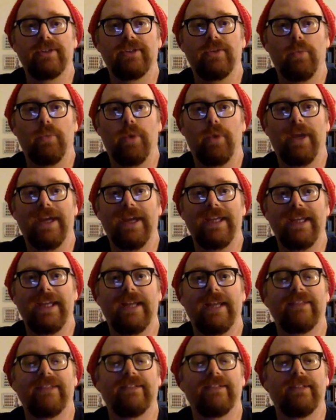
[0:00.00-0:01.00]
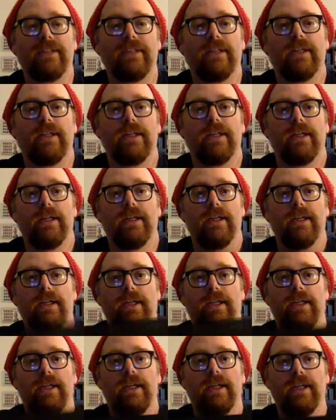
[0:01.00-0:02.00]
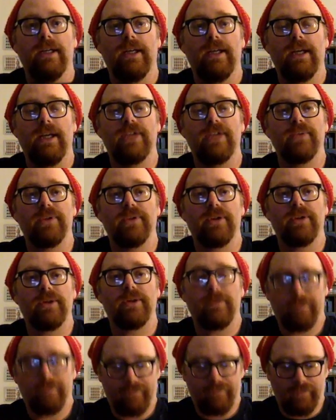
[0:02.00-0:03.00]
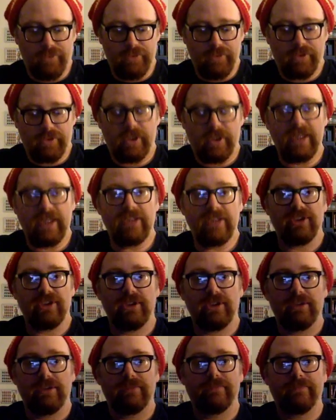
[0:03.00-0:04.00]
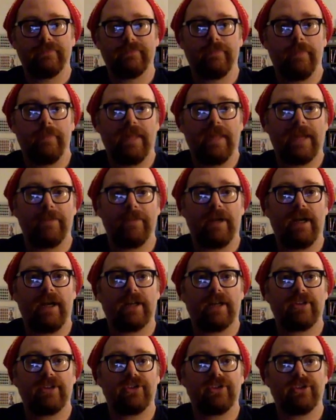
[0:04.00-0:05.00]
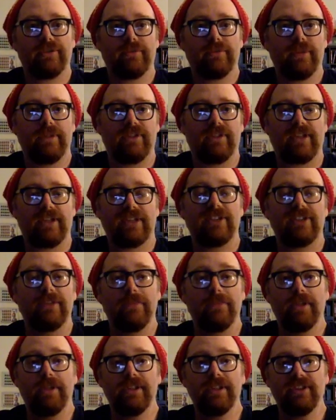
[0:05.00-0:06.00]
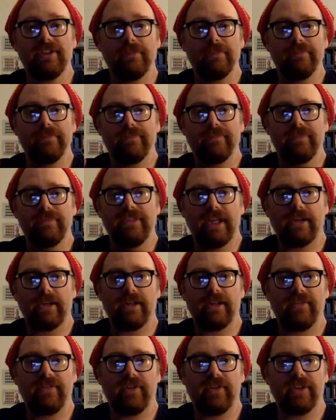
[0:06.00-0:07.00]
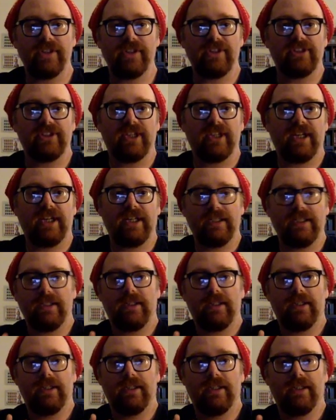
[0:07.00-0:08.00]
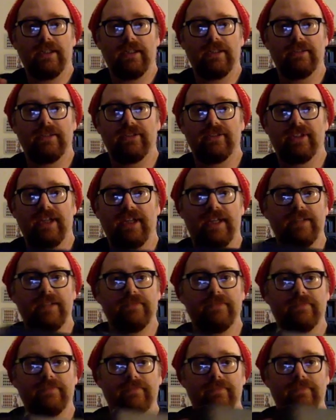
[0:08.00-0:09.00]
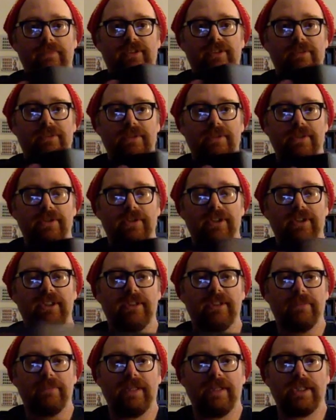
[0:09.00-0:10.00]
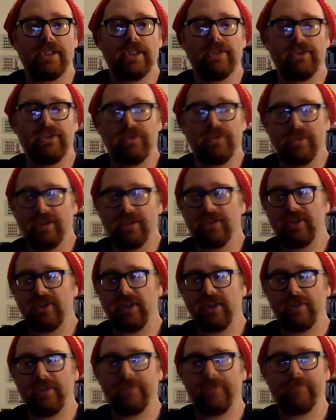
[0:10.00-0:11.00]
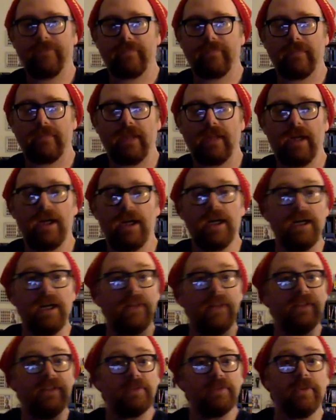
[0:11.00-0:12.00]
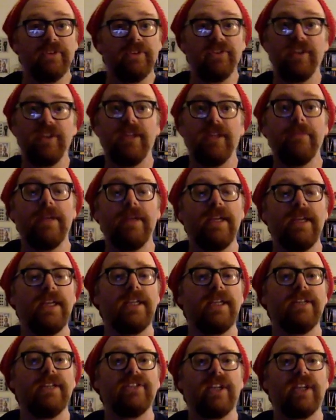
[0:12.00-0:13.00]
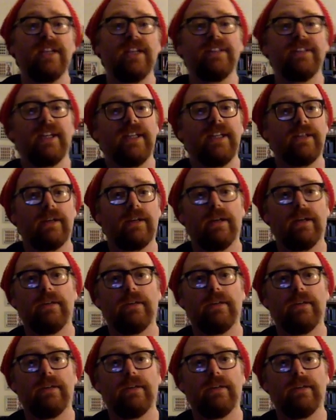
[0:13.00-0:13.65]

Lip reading: one I get. As with all loot crates, you know, black box. It's got something on, some decorative on the inside. It's got some interesting dimensions to it this time. This month's theme is anti-hero.